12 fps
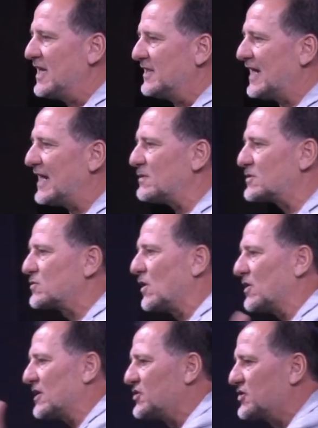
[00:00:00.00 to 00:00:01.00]
Then he was
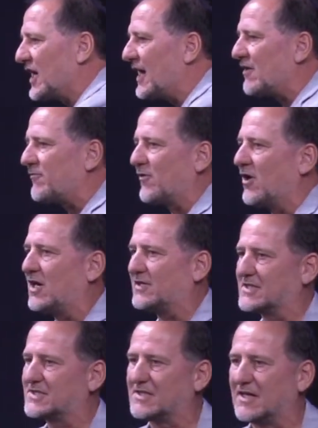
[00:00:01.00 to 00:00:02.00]
thrown in jail for all
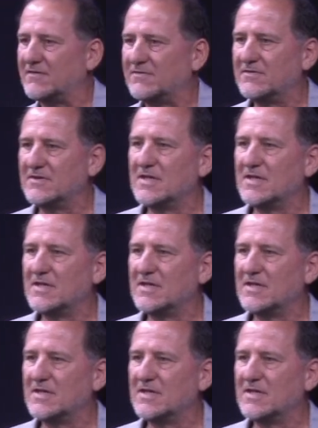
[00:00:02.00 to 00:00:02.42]
this stuff.